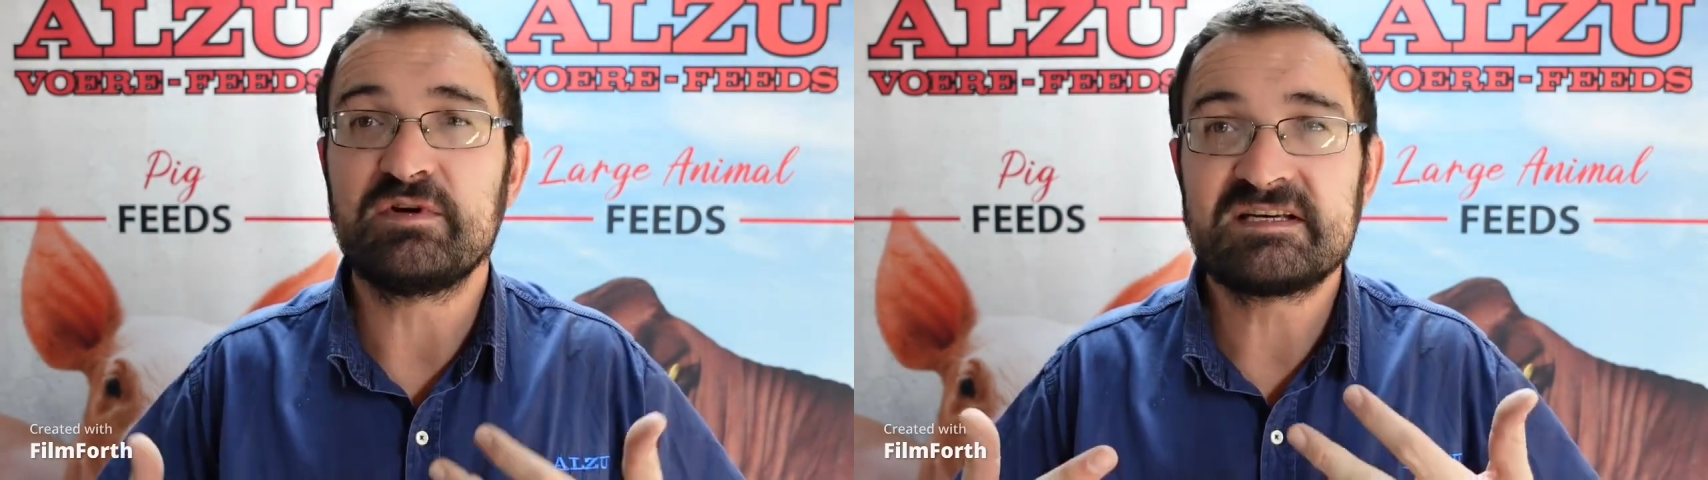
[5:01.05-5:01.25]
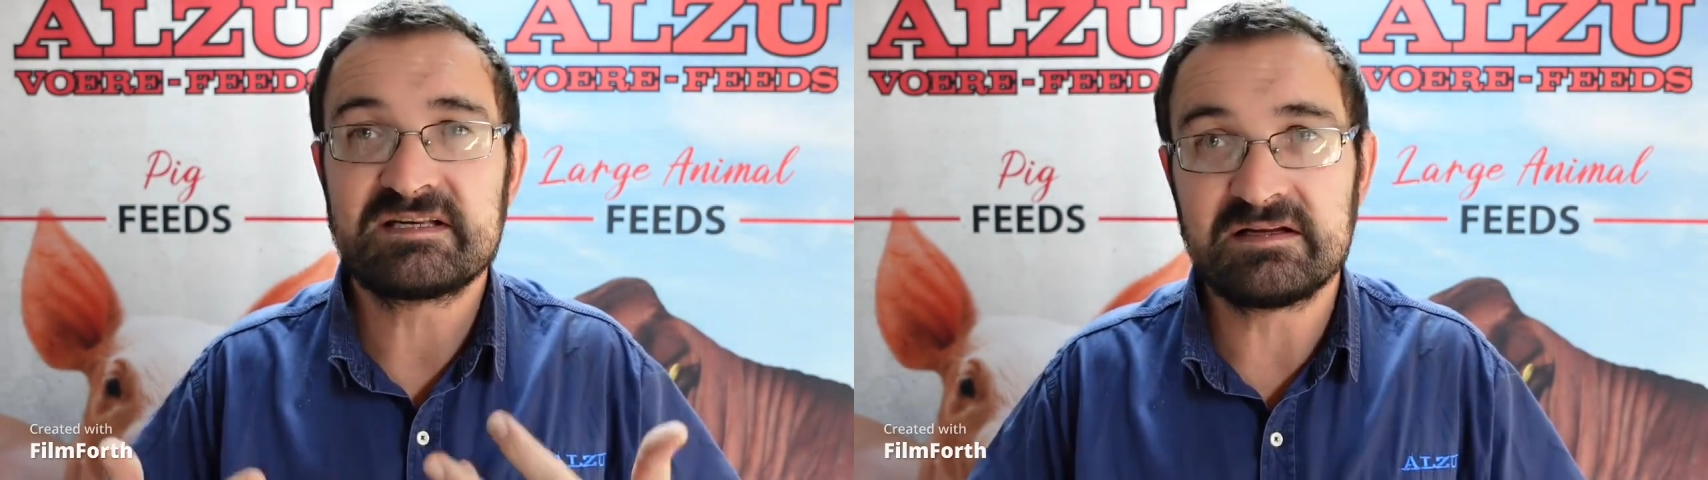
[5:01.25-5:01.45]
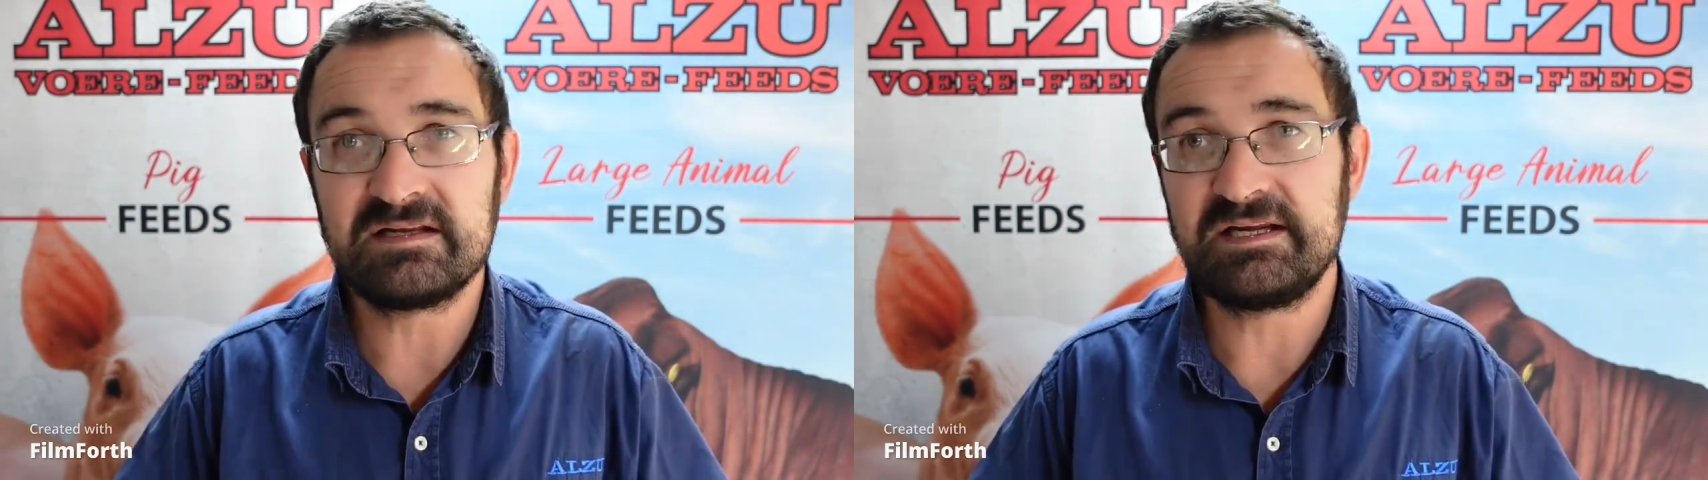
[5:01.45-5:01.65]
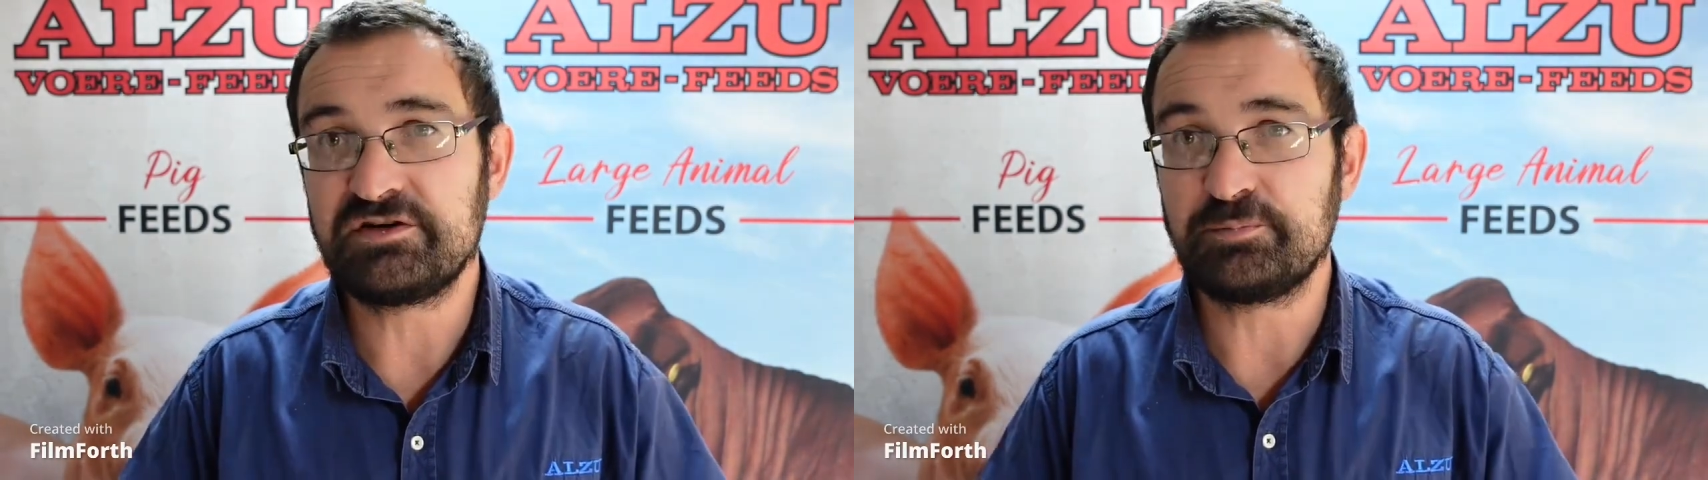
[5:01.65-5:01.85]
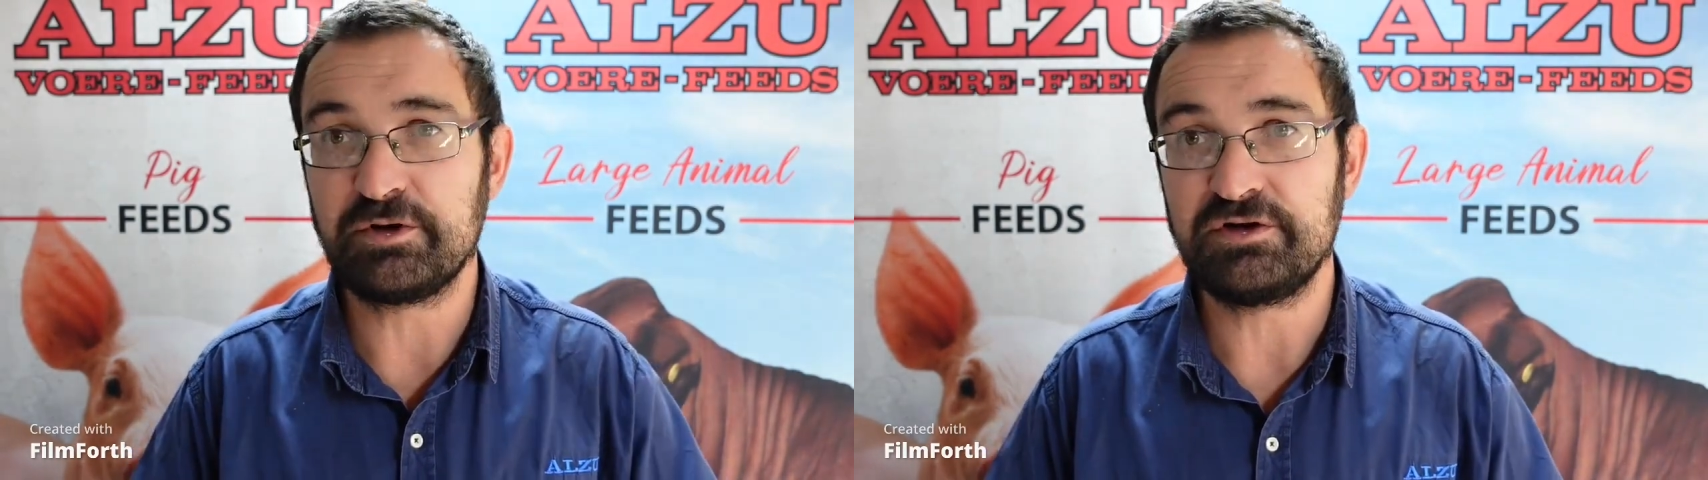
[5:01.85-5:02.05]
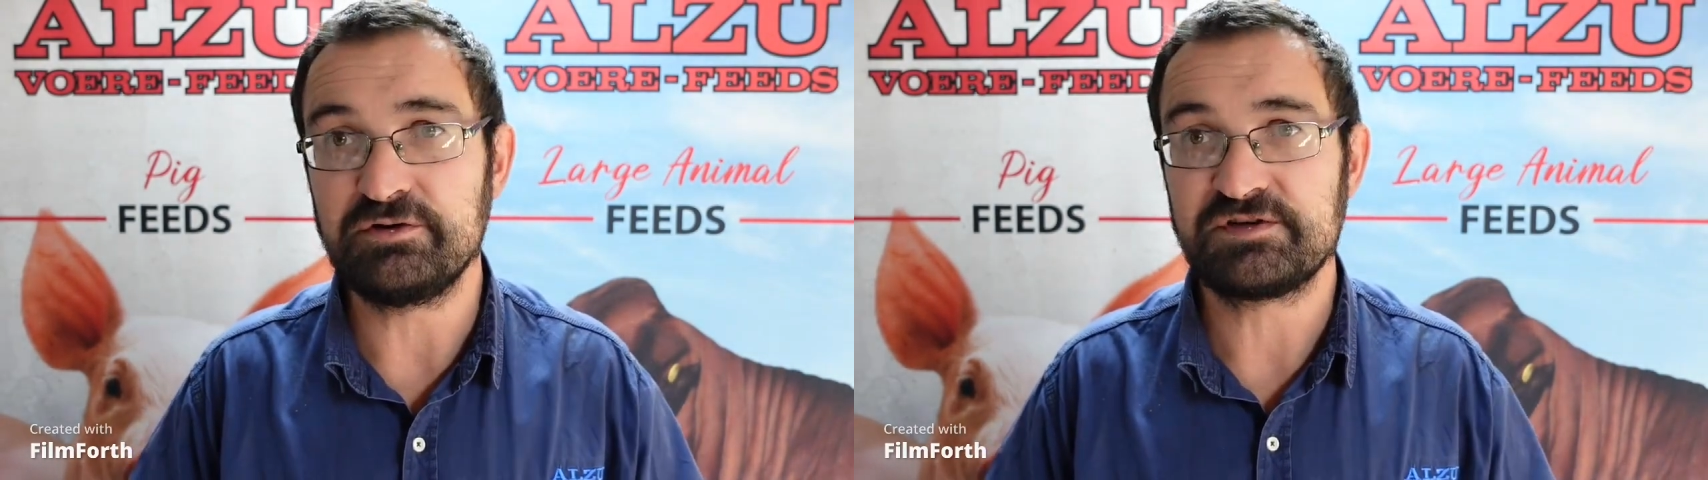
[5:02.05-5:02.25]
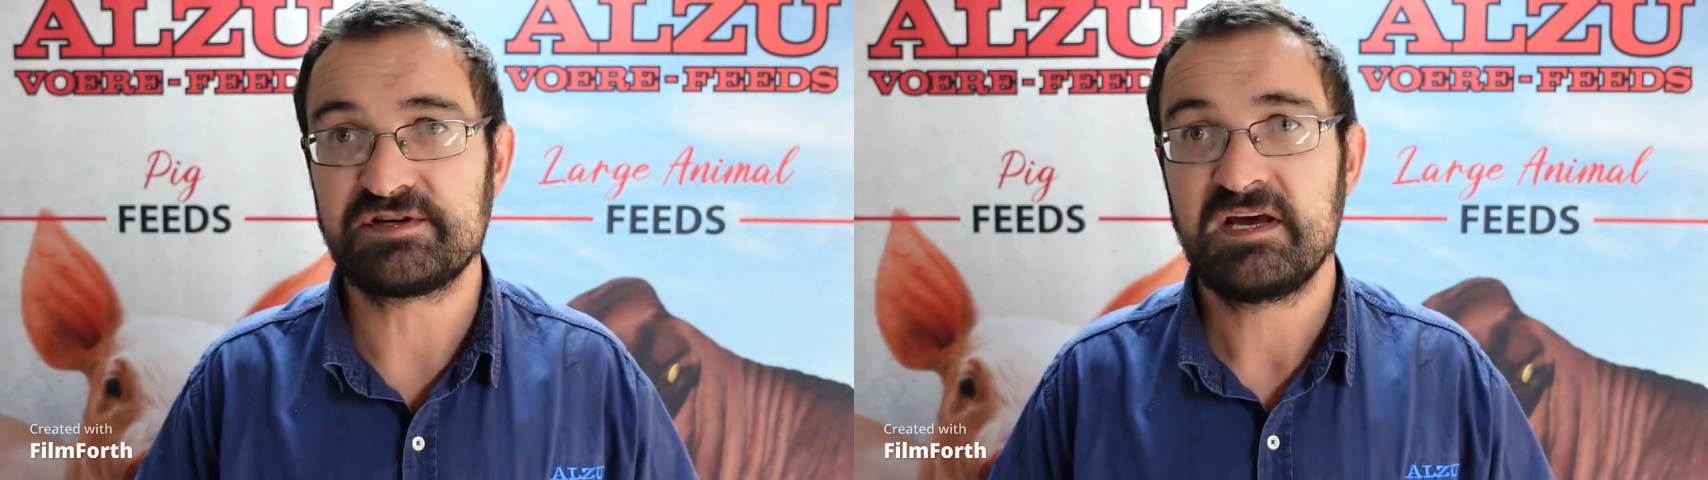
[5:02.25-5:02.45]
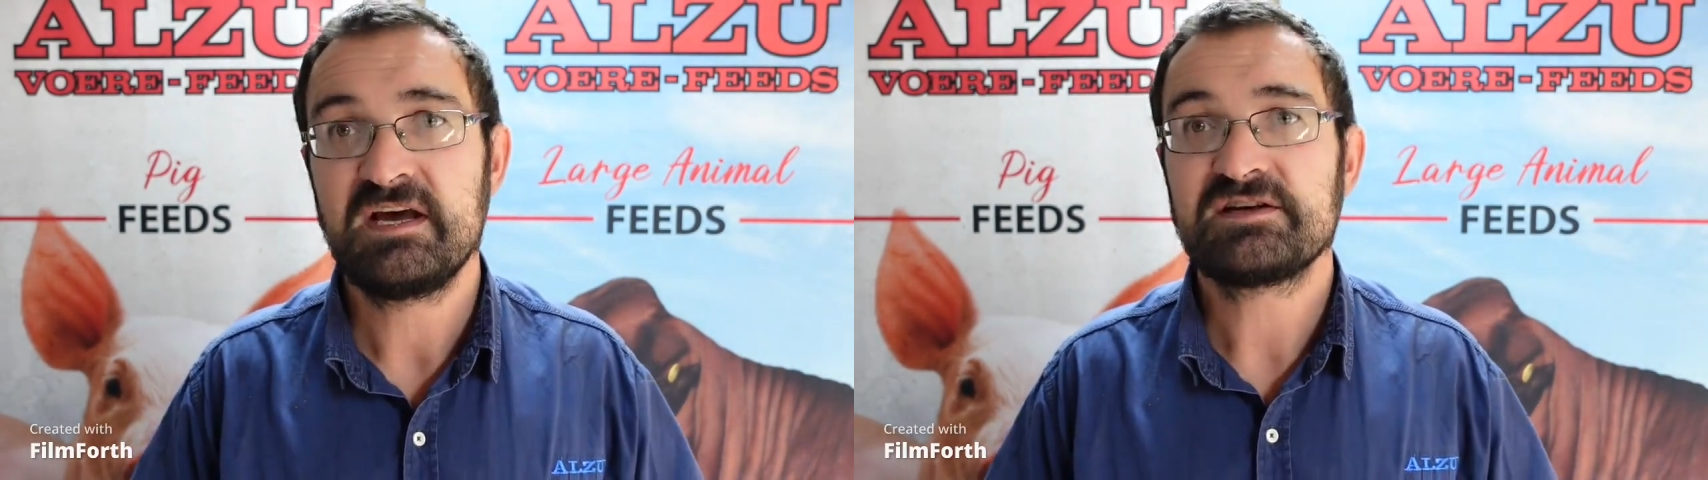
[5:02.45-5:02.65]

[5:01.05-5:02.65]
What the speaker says: we still need to produce.